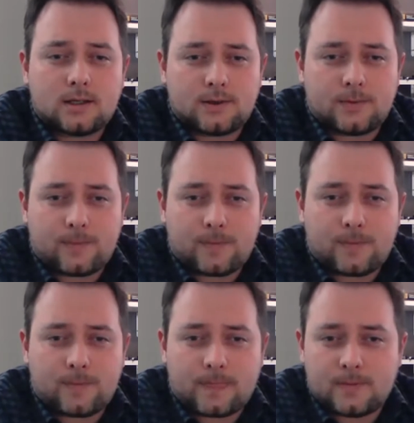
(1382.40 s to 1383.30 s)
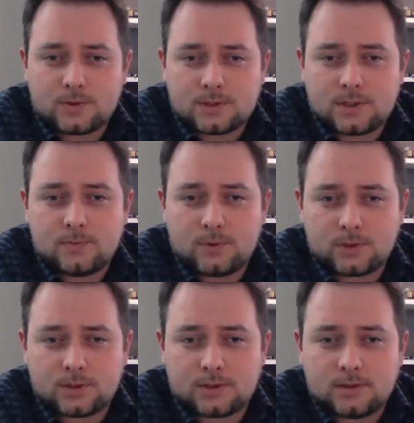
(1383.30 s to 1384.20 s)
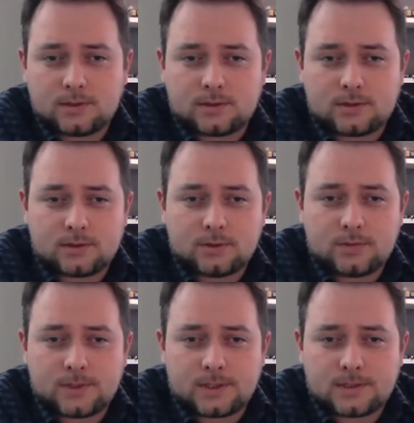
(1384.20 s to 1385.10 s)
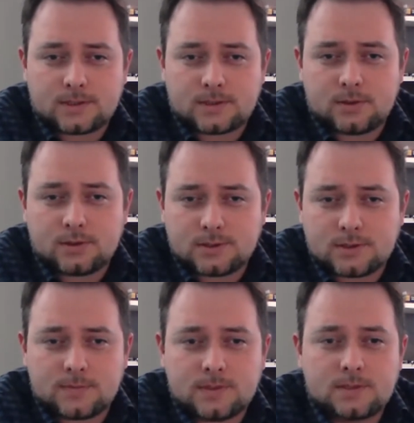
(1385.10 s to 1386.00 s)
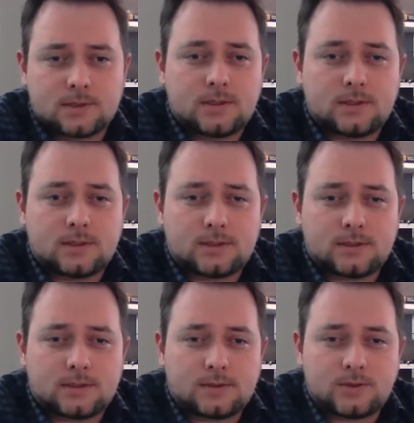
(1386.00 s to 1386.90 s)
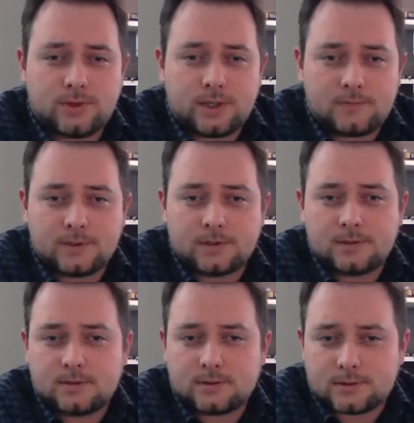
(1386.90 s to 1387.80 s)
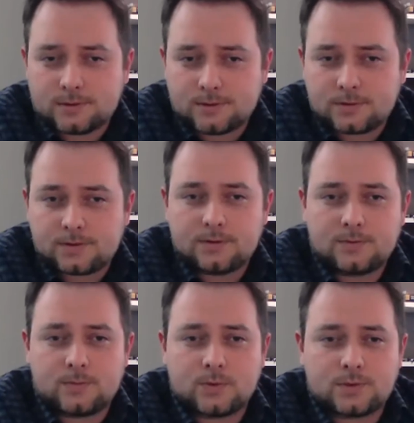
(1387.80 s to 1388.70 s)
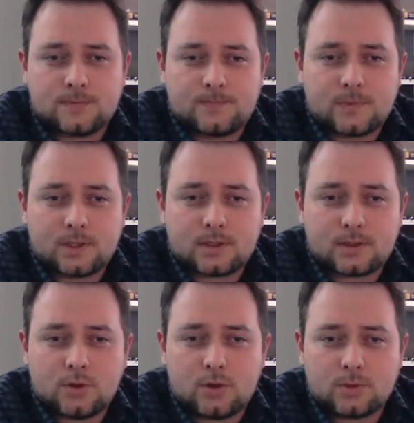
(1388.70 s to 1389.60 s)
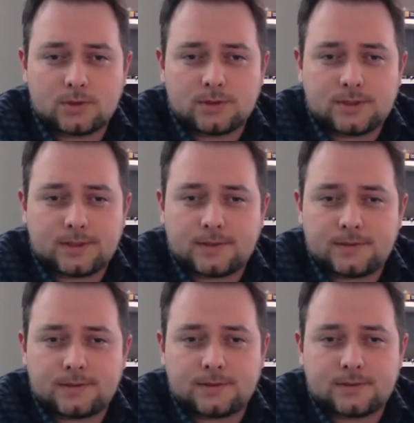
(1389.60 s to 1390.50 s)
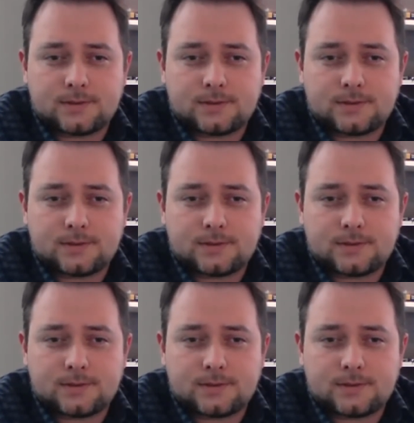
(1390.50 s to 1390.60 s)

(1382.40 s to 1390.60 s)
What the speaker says: the most important topics and concepts, deriving most common and